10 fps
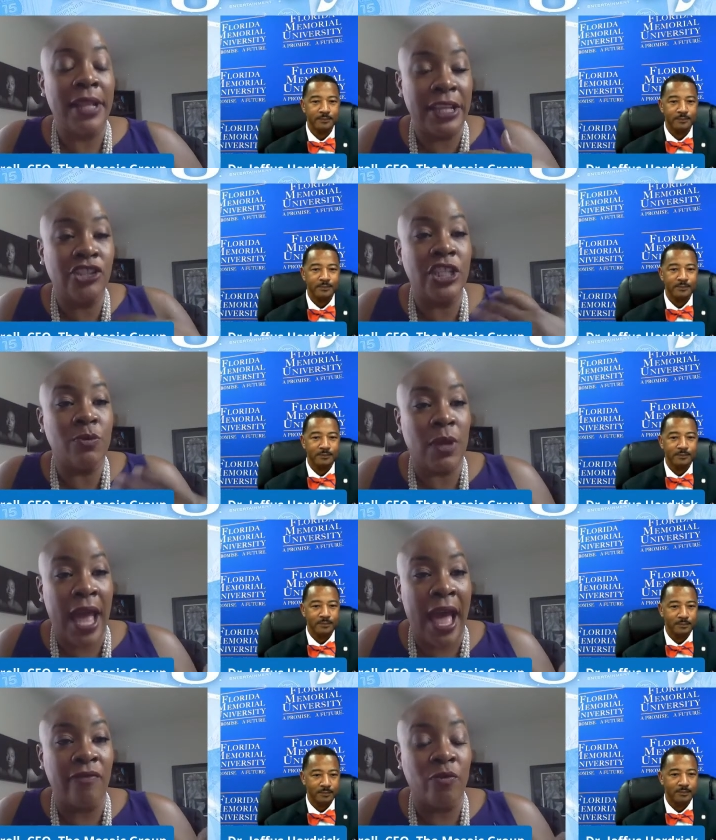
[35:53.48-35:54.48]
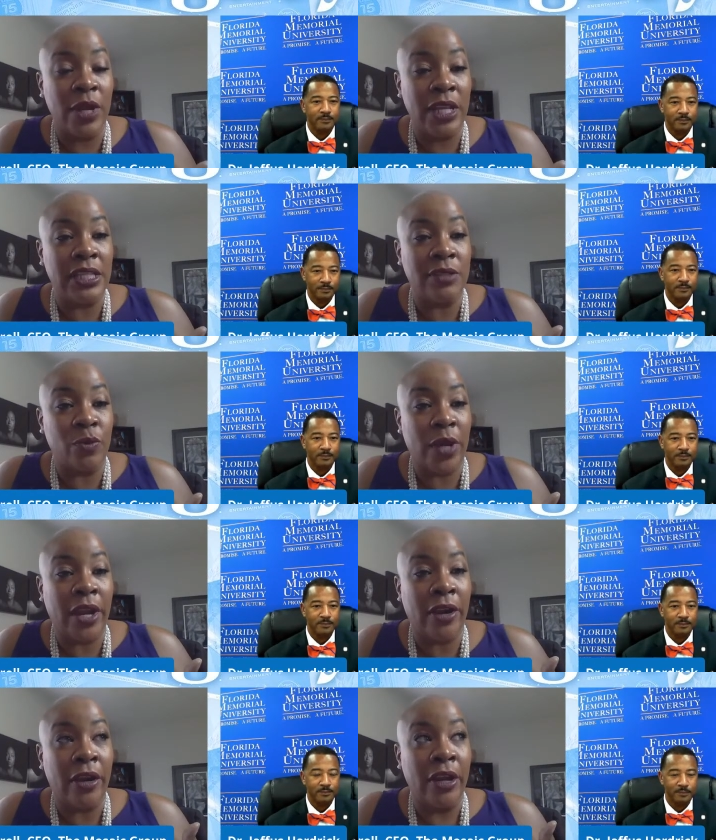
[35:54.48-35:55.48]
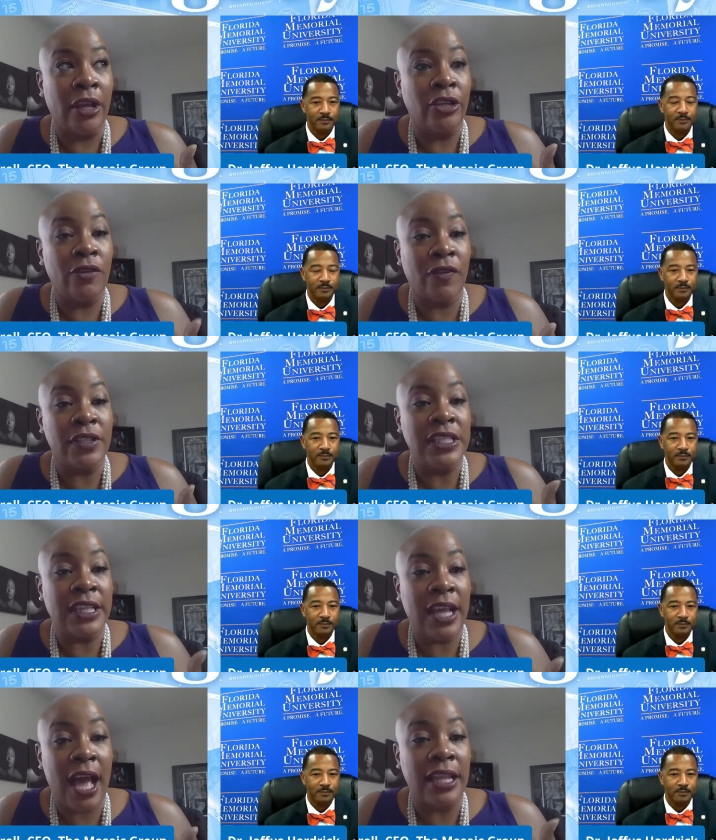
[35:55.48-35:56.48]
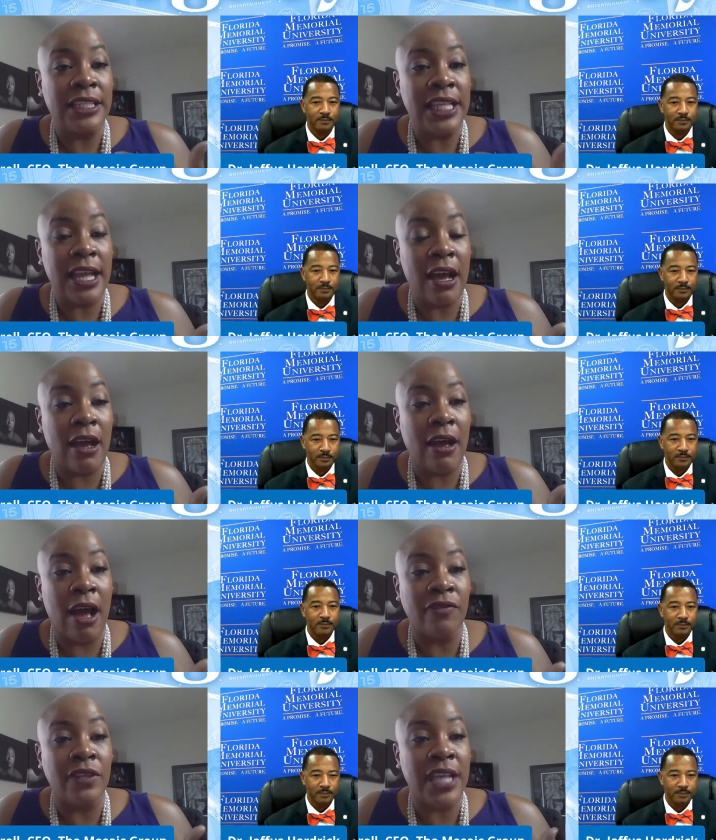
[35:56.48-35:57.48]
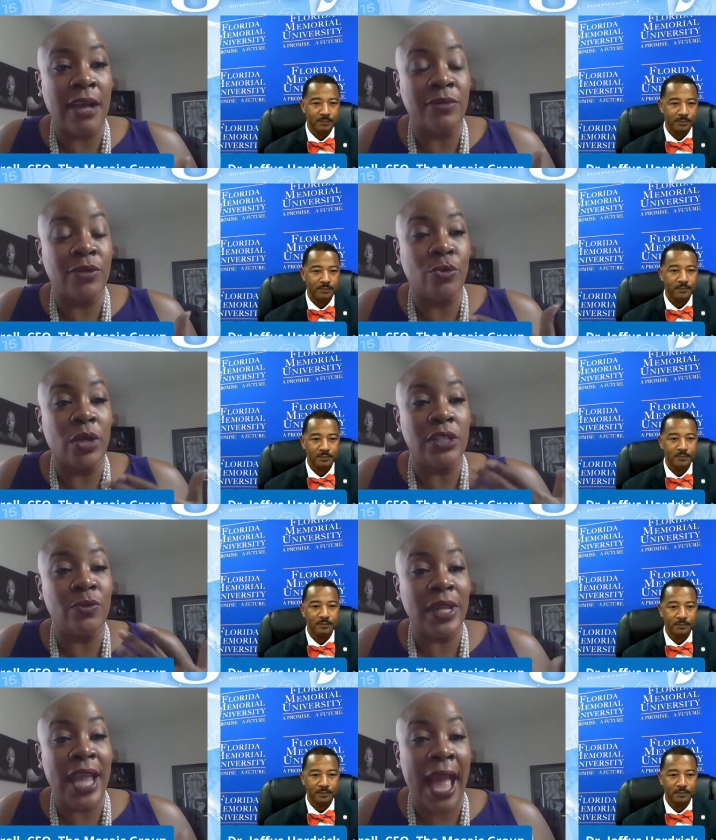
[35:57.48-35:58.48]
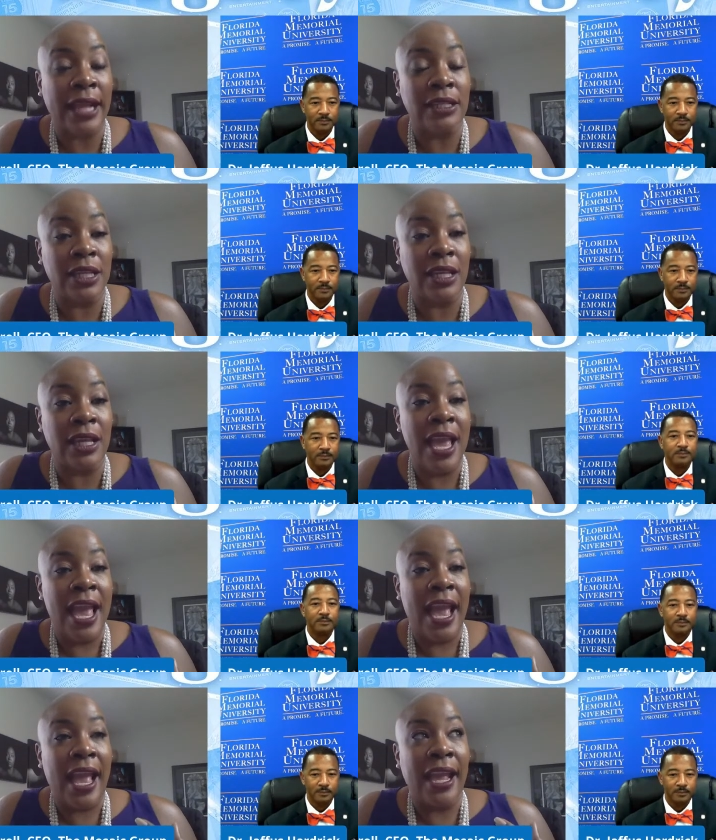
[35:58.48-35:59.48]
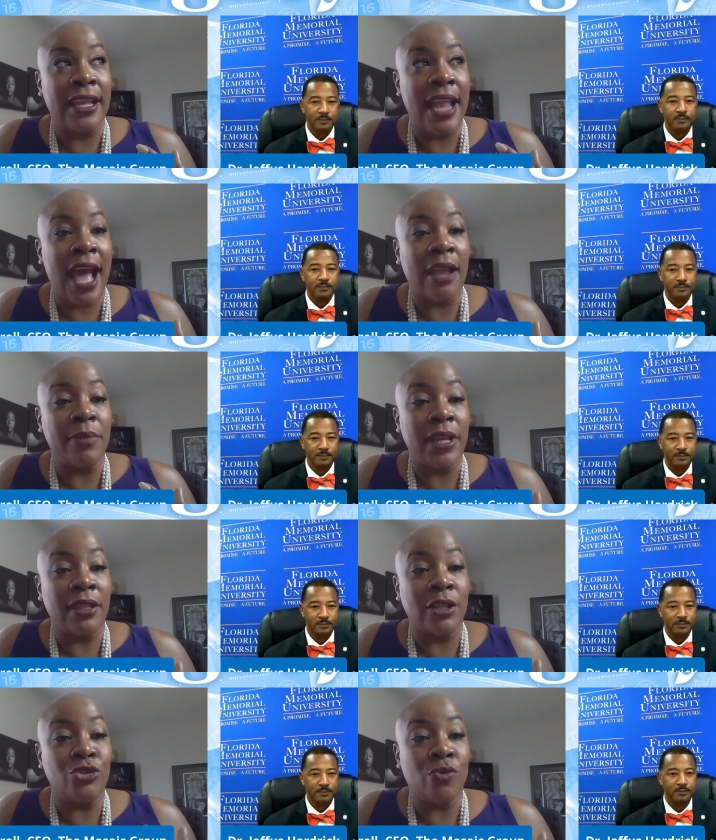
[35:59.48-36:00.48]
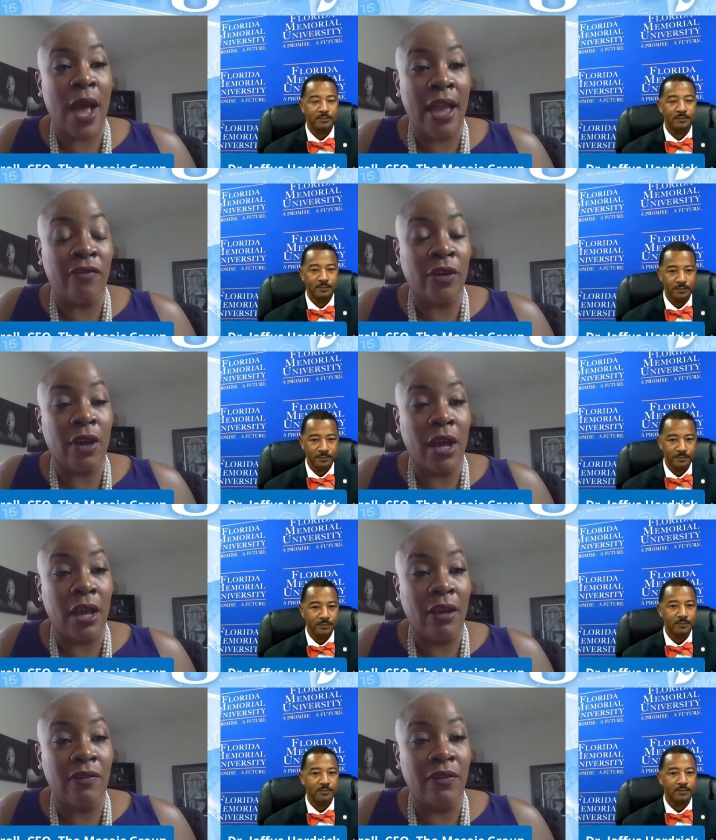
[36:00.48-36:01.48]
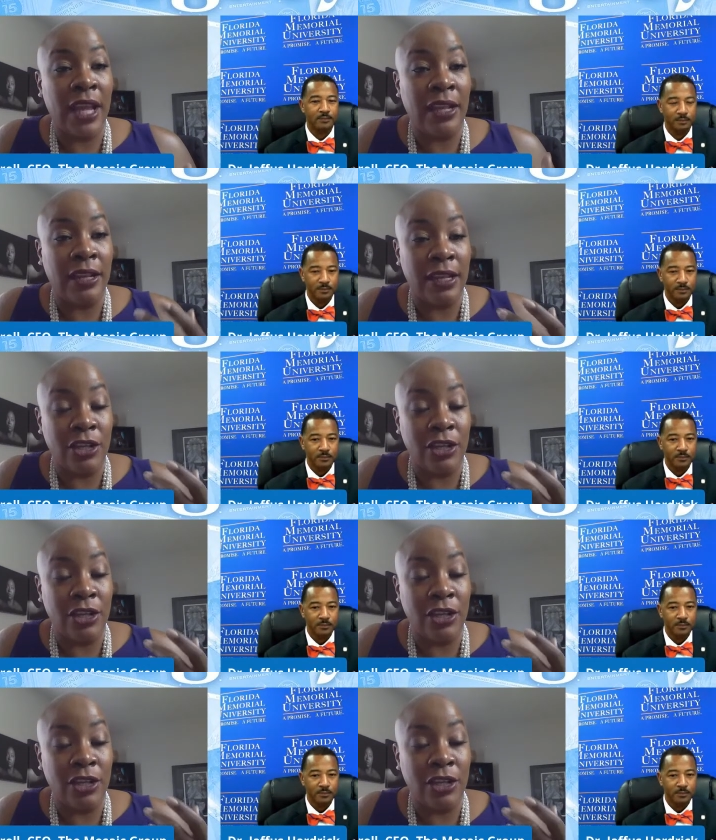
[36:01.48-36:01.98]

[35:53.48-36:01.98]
Speaker 1: it's just what I've witnessed where universities and college uh, oftentimes are the ones reacting and not being the driver of and